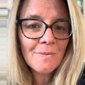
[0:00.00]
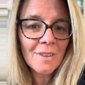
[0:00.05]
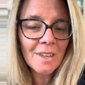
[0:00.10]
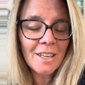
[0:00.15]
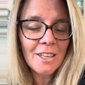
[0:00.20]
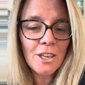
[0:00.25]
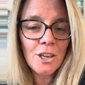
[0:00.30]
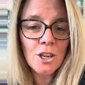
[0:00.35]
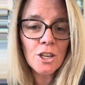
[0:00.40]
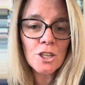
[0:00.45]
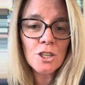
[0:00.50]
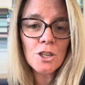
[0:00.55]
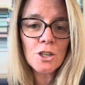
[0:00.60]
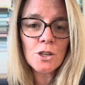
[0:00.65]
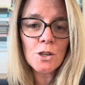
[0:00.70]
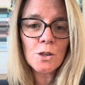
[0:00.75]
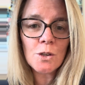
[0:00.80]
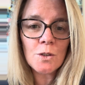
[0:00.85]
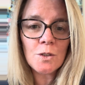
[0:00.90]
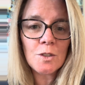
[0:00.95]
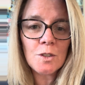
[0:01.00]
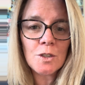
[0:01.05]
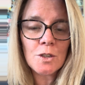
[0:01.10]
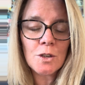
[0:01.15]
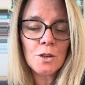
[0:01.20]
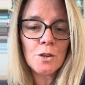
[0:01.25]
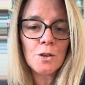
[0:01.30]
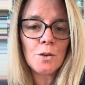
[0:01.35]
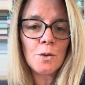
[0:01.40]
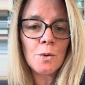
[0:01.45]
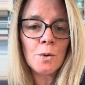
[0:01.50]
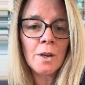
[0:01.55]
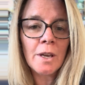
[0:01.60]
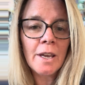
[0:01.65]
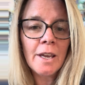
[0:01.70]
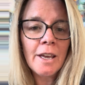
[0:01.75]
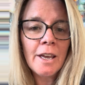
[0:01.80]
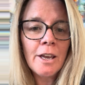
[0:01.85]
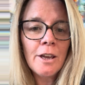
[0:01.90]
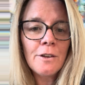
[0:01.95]
You can choose to
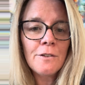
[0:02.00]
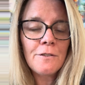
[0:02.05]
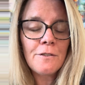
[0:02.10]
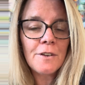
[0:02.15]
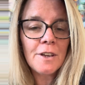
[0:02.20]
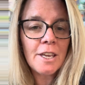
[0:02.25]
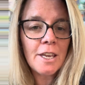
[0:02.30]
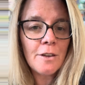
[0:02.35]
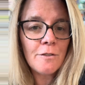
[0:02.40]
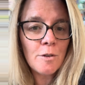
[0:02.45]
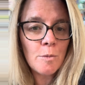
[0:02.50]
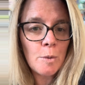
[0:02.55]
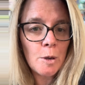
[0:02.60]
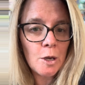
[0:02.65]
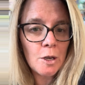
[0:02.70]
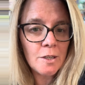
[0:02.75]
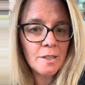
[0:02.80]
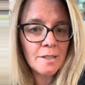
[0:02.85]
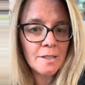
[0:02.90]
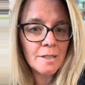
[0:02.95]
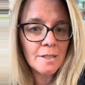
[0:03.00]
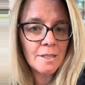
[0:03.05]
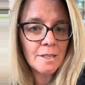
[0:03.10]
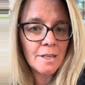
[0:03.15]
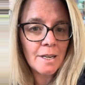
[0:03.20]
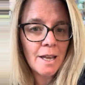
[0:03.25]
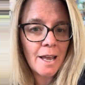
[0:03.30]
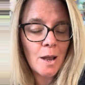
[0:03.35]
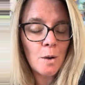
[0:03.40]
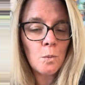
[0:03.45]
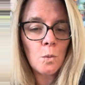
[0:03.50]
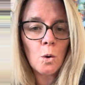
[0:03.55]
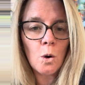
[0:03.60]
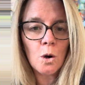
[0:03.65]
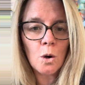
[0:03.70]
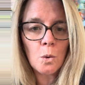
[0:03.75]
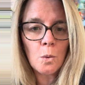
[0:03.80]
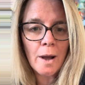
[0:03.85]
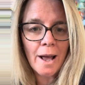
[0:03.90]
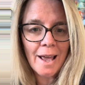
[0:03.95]
forgive a person and walk
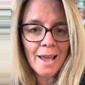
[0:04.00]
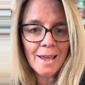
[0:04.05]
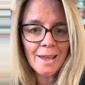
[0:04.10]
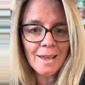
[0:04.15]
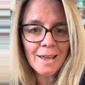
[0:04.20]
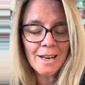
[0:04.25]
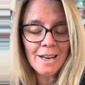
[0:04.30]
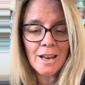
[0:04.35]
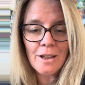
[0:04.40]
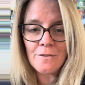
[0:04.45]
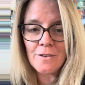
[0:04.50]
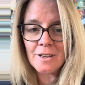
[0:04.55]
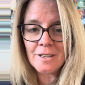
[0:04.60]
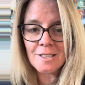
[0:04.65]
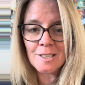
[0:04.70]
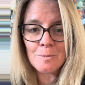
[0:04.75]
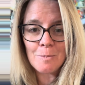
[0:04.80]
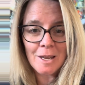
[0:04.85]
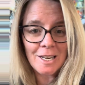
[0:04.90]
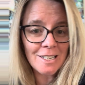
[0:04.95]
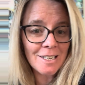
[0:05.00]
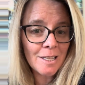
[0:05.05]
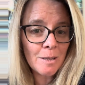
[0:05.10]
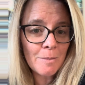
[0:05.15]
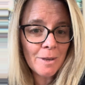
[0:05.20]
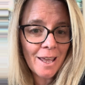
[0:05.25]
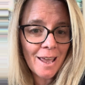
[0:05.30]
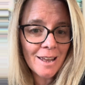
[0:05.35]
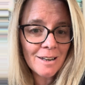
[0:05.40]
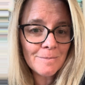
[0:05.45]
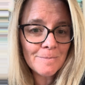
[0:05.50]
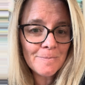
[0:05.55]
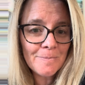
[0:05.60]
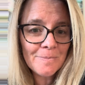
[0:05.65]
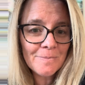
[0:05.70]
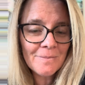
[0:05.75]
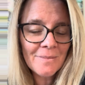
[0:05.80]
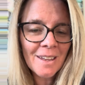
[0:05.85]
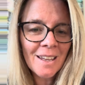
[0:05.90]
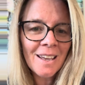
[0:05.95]
away and never speak to them again.
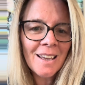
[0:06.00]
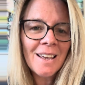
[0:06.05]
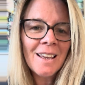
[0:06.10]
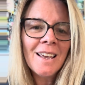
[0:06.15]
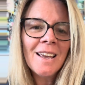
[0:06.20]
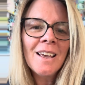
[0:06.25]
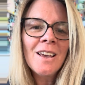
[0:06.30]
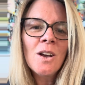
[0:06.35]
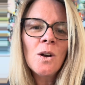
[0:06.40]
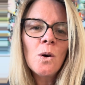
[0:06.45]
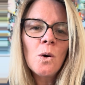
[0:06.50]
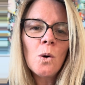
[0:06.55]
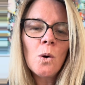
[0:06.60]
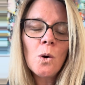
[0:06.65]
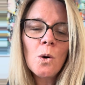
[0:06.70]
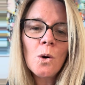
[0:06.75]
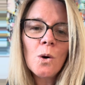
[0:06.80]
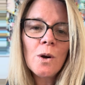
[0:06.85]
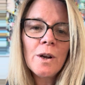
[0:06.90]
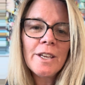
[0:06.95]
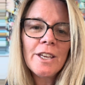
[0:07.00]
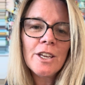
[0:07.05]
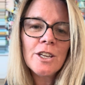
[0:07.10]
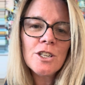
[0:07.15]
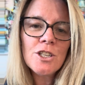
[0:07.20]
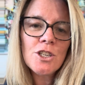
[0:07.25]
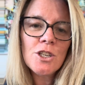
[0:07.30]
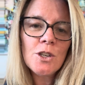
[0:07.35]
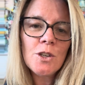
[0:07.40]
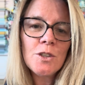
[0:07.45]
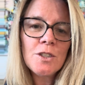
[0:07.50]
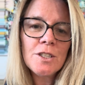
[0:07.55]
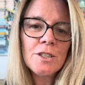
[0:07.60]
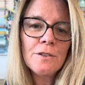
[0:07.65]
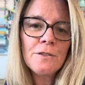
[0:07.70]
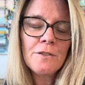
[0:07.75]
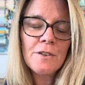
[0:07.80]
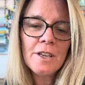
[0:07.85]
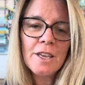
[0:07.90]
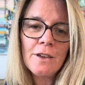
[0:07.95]
Or you can choose to
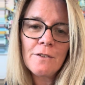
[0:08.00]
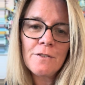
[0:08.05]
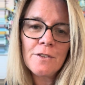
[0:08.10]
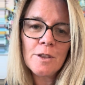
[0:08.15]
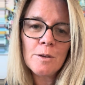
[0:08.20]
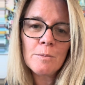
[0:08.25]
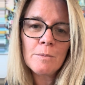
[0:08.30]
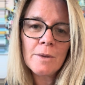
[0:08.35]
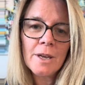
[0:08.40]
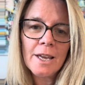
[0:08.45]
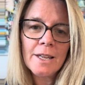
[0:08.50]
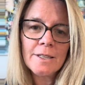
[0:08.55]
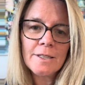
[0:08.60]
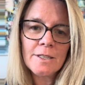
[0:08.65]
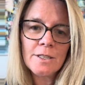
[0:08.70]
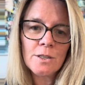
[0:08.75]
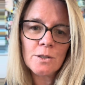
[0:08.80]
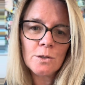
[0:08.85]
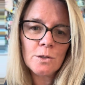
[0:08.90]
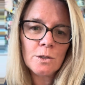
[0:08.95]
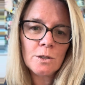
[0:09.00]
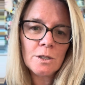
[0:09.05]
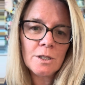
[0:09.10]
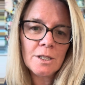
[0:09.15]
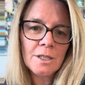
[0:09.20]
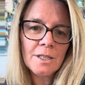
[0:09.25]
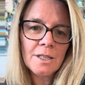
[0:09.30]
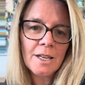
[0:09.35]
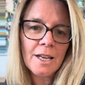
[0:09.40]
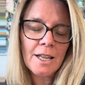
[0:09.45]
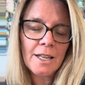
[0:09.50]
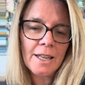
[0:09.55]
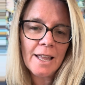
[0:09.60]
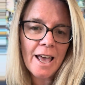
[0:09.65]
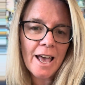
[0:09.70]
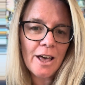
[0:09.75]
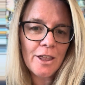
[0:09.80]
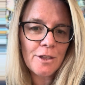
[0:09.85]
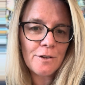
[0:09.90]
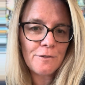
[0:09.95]
forgive them and still
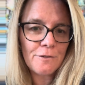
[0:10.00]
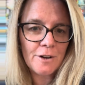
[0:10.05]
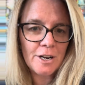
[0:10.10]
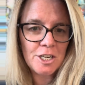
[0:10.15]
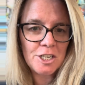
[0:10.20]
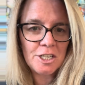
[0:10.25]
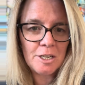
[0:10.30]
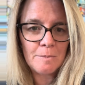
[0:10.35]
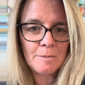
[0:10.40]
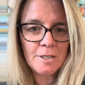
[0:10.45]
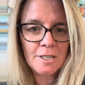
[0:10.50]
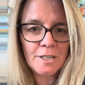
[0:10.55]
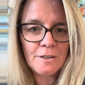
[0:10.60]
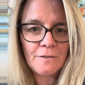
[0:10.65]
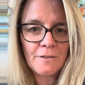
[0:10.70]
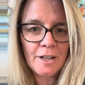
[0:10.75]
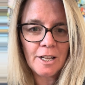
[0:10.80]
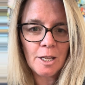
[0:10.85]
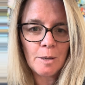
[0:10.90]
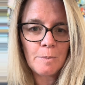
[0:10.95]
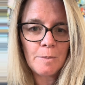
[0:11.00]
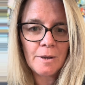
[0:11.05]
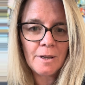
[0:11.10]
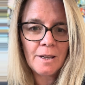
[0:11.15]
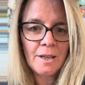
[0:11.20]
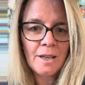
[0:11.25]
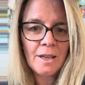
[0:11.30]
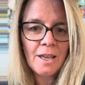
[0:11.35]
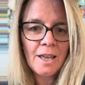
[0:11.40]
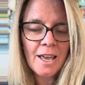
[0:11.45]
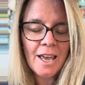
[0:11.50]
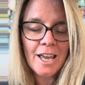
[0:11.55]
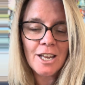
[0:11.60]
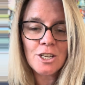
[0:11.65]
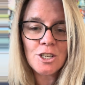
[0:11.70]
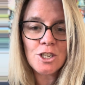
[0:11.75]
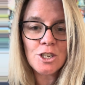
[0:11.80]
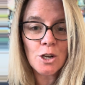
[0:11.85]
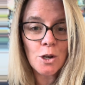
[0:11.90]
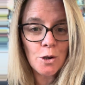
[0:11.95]
allow the friendship to develop and
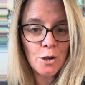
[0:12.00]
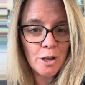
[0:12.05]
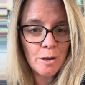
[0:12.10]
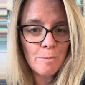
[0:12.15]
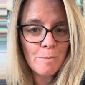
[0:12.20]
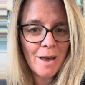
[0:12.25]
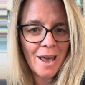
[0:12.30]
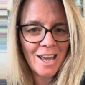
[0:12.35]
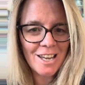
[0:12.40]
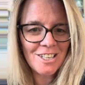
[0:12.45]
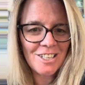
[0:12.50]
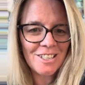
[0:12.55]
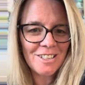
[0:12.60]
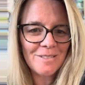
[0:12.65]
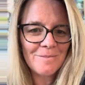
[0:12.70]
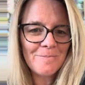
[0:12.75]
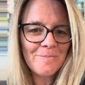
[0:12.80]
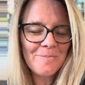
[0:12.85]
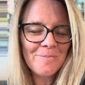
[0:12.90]
show compassion.